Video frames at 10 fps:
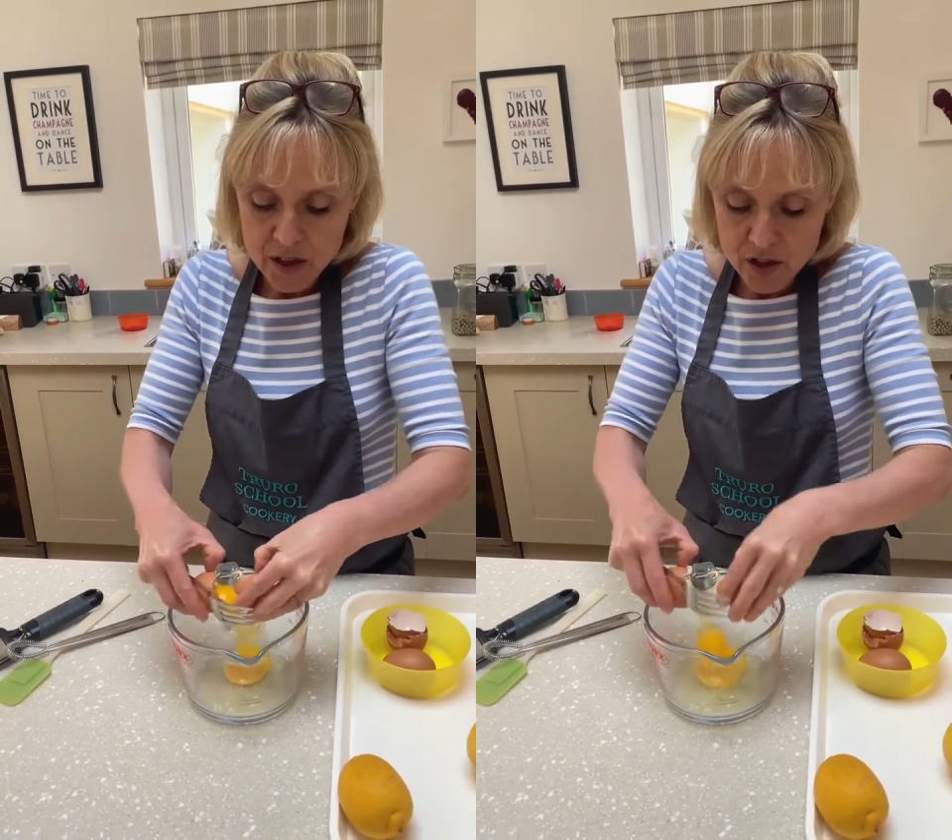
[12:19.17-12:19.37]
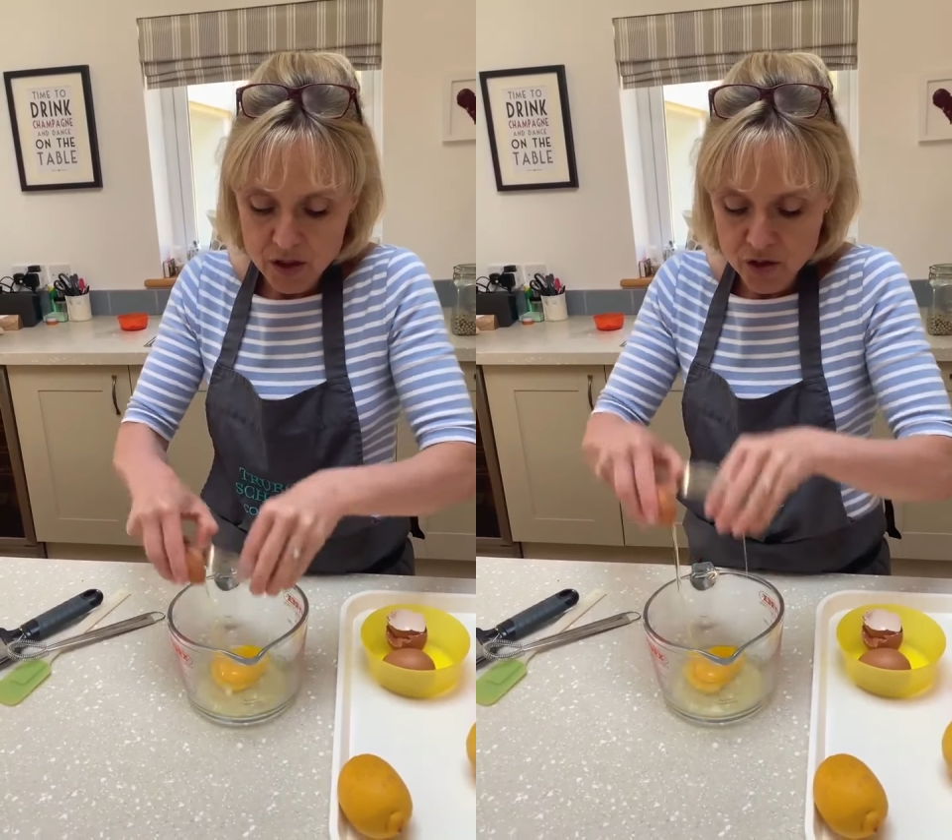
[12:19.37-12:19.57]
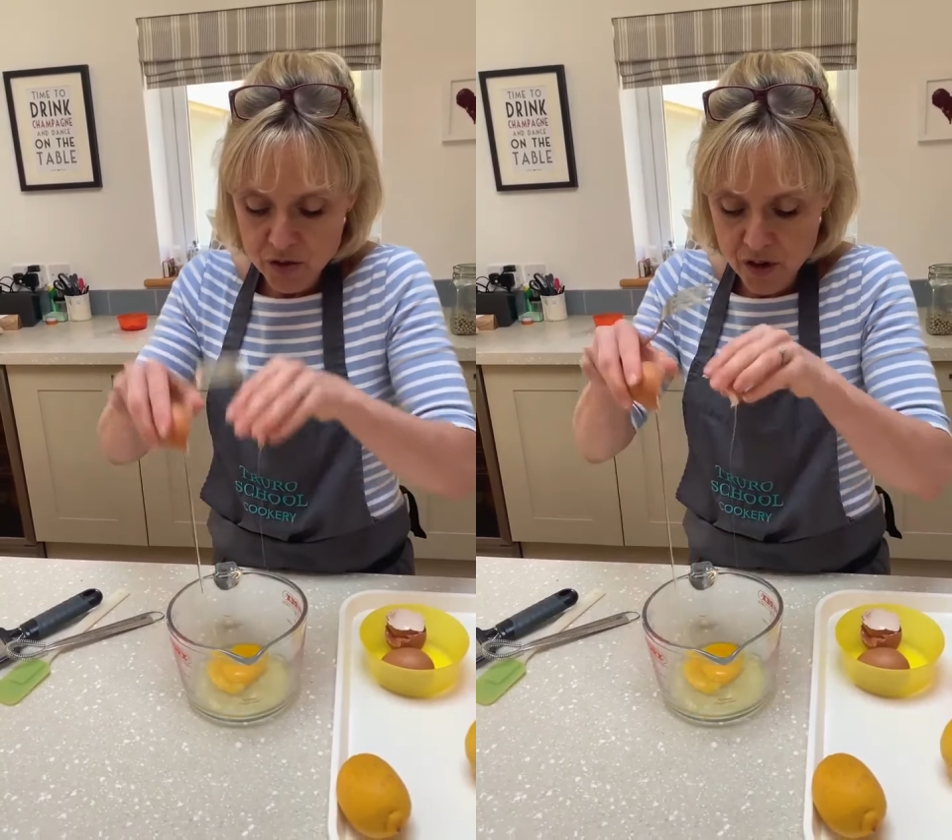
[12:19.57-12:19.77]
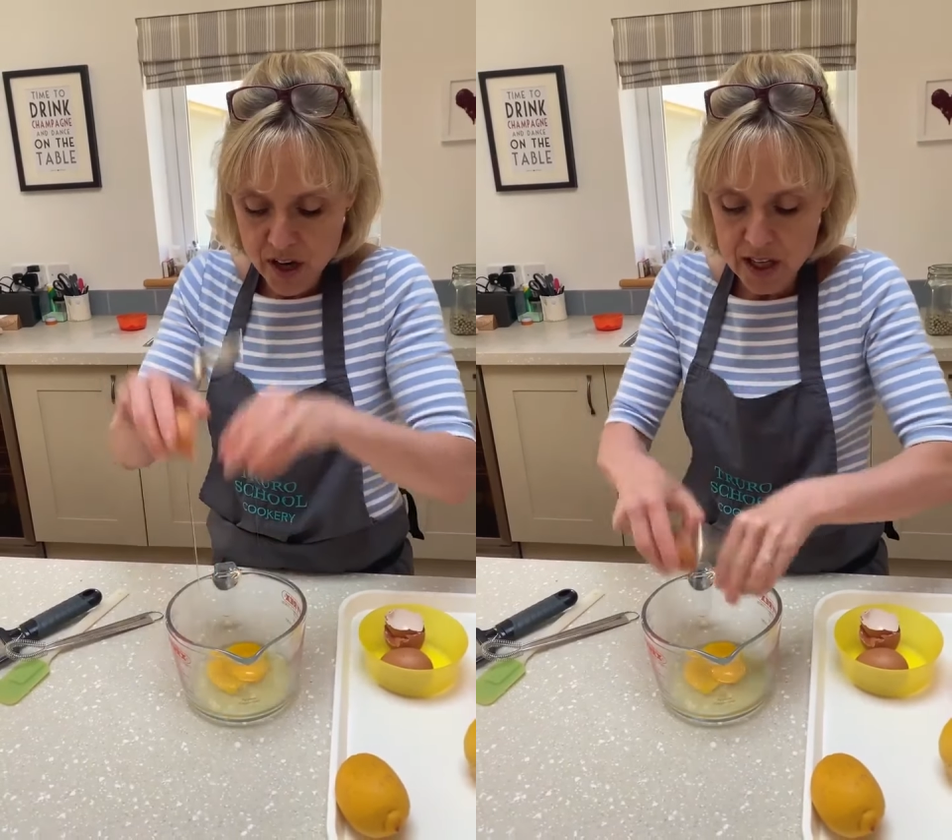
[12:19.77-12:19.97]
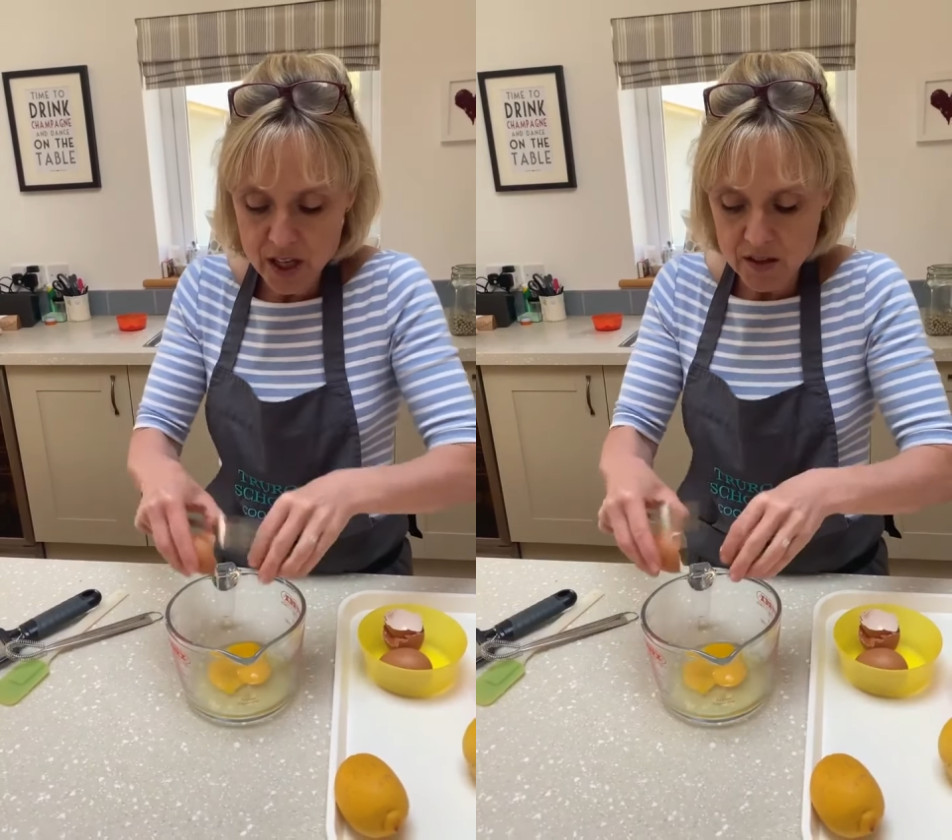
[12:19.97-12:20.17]
Do
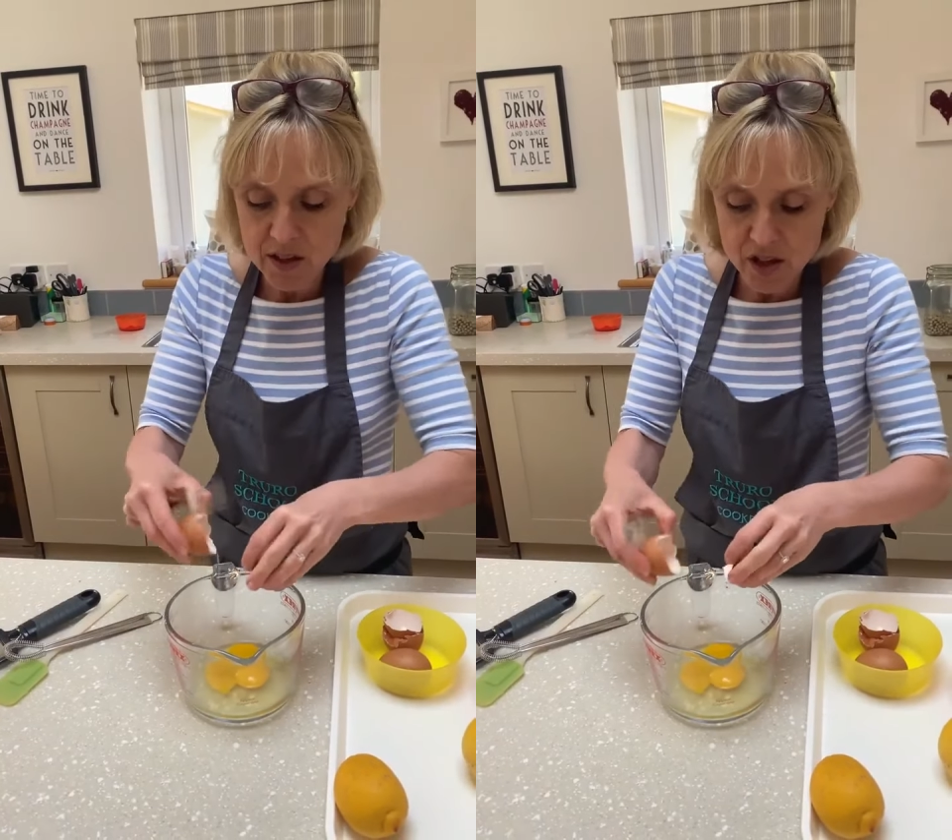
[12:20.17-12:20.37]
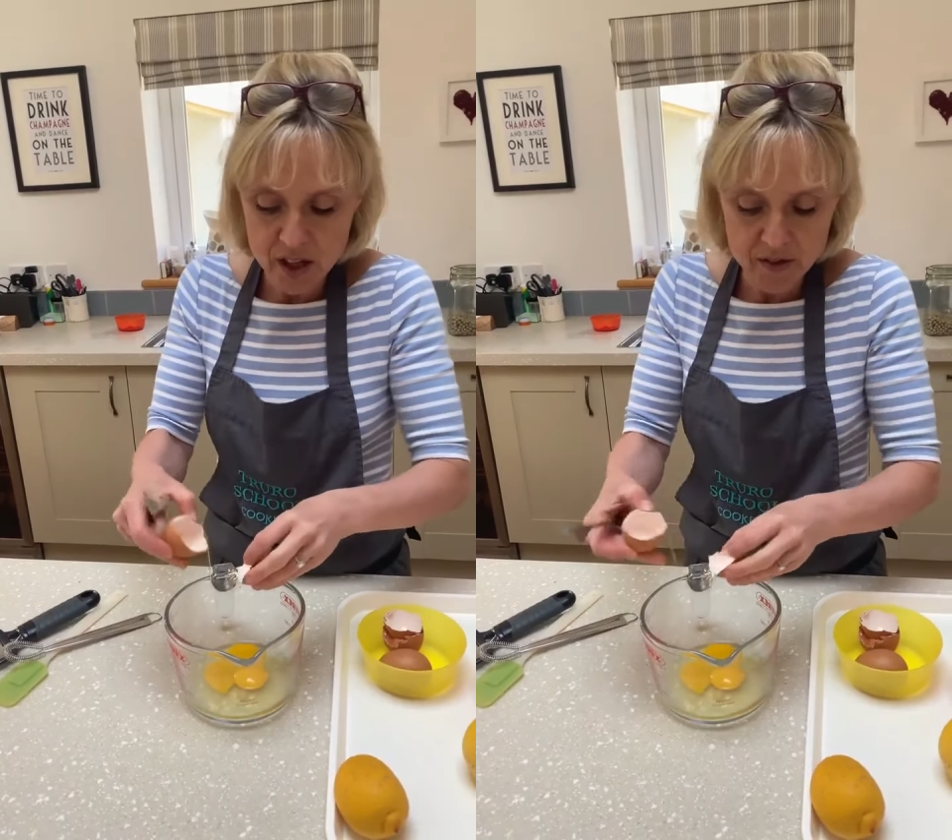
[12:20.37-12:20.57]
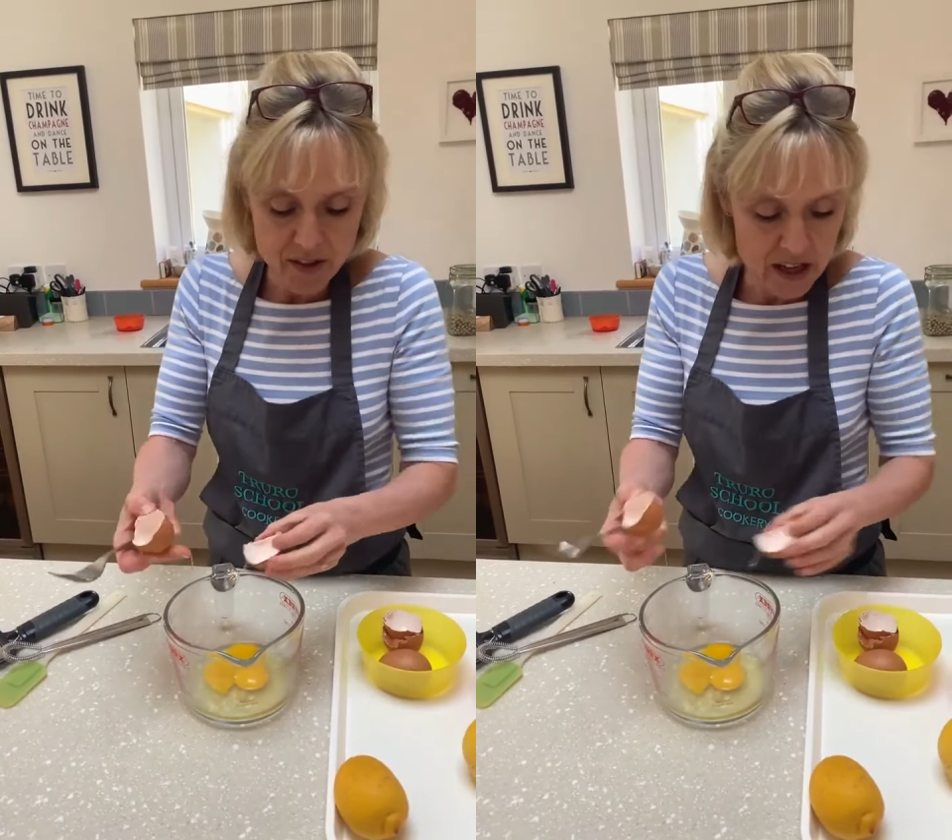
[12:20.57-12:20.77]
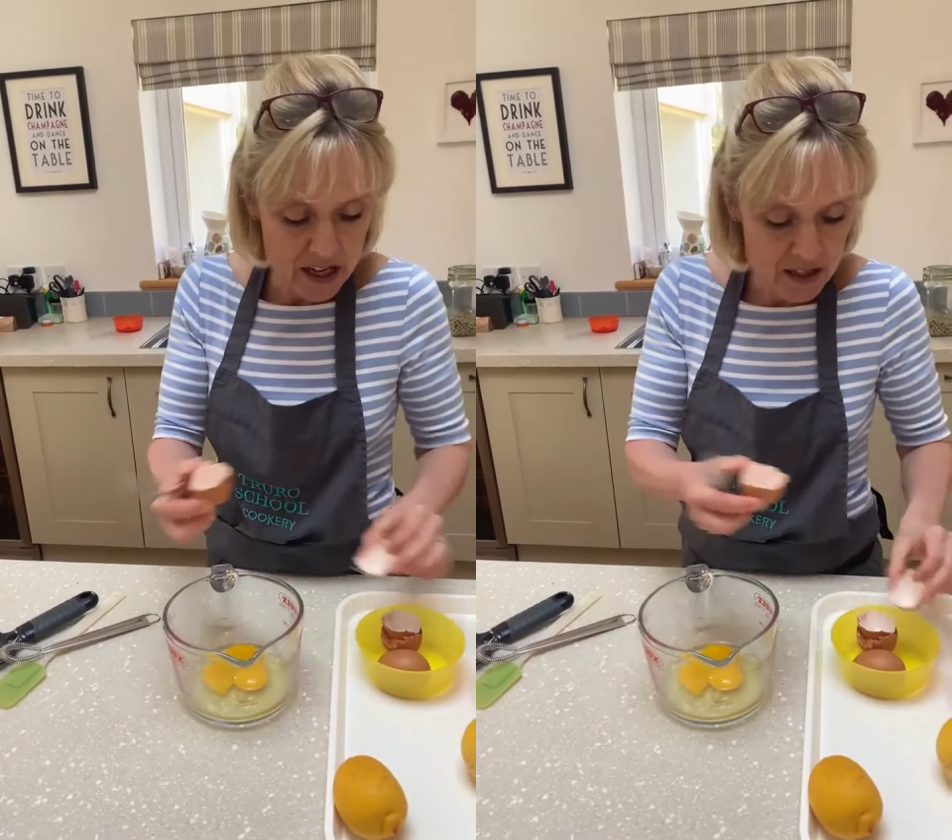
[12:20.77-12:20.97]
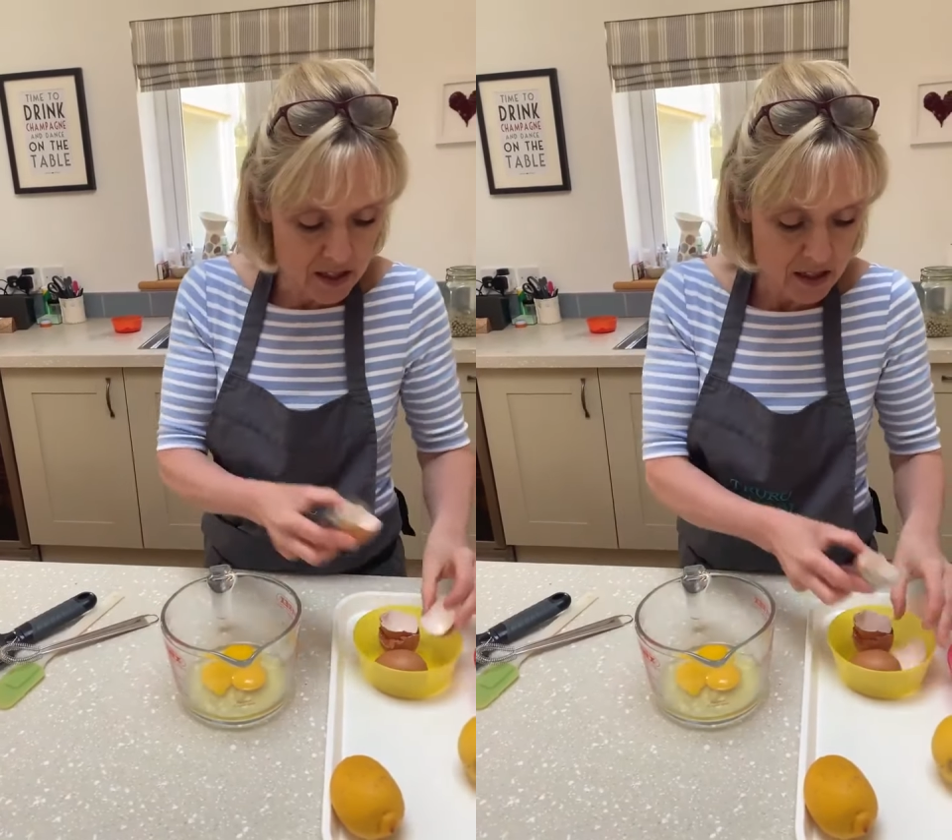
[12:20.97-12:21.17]
try and use a jug for
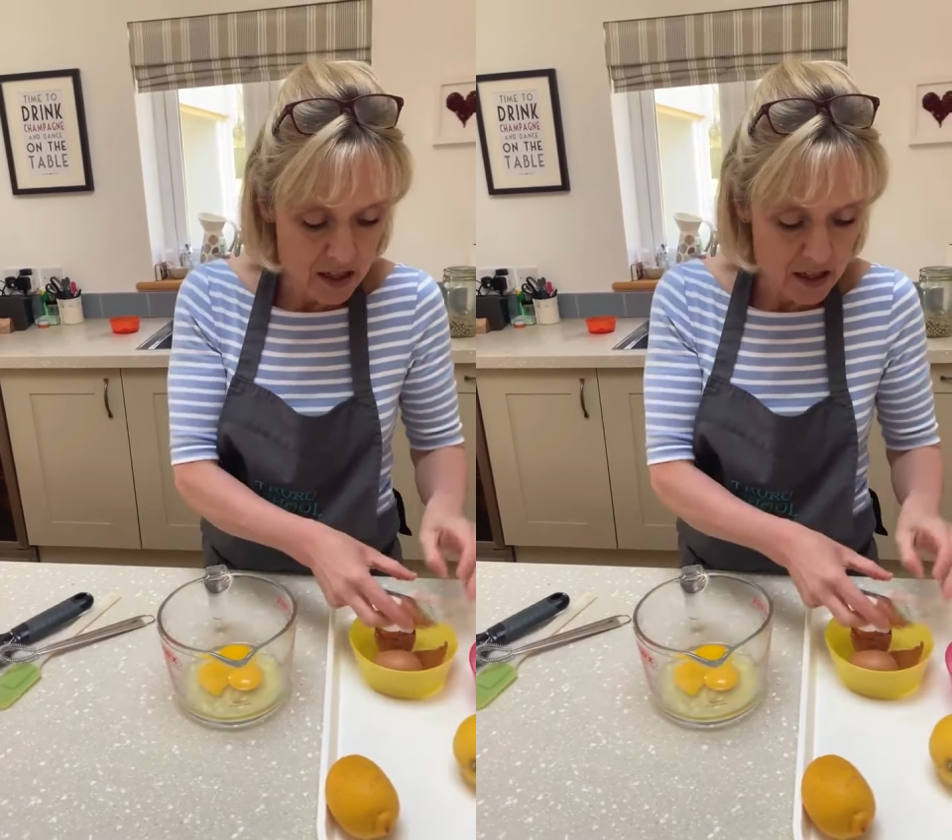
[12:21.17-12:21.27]
this